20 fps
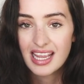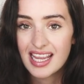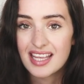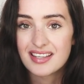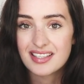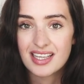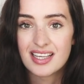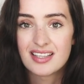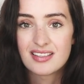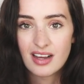
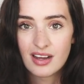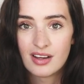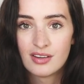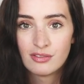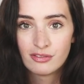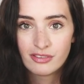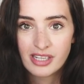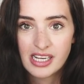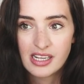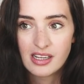It is
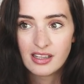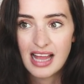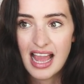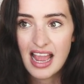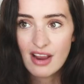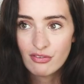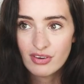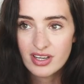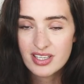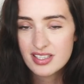unreal.
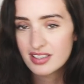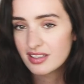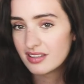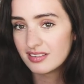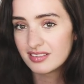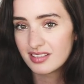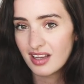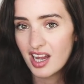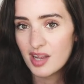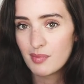Every
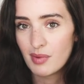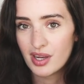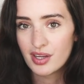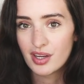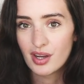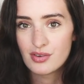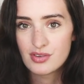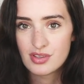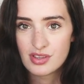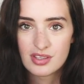single time I
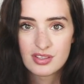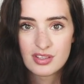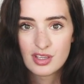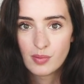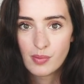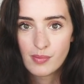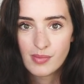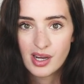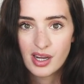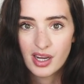go to the
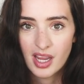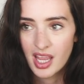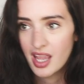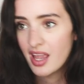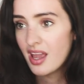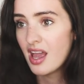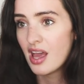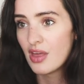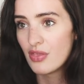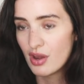
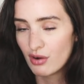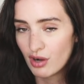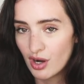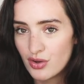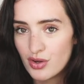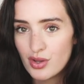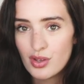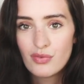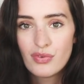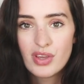supermarket, there
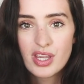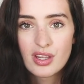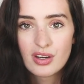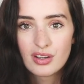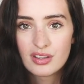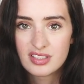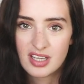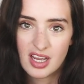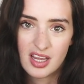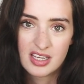are new vegan
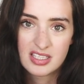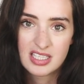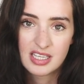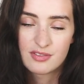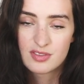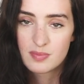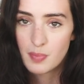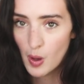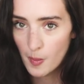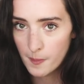
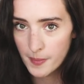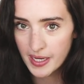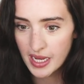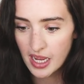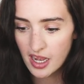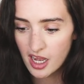alternatives popping